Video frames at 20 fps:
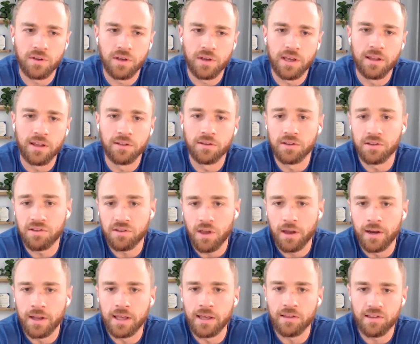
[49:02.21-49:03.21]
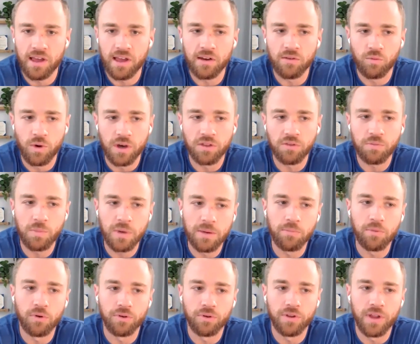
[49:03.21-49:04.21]
in the studies and with
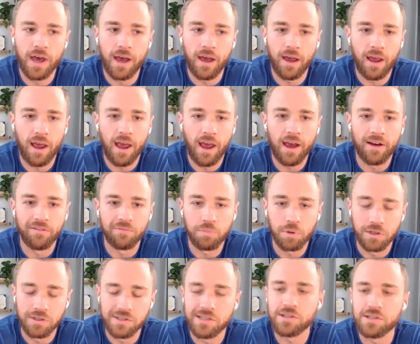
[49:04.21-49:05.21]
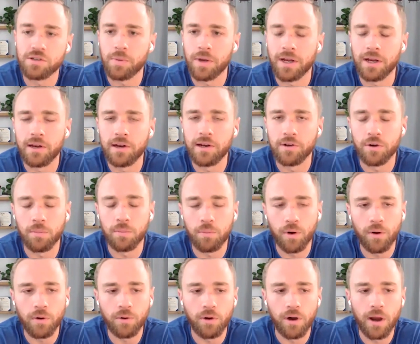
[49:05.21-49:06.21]
people that have participated in your
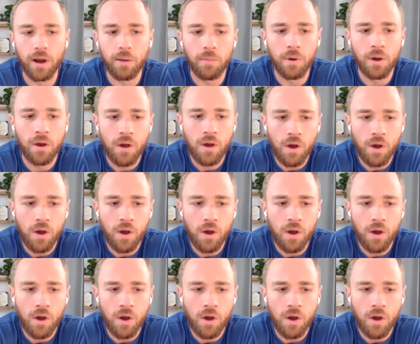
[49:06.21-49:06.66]
program.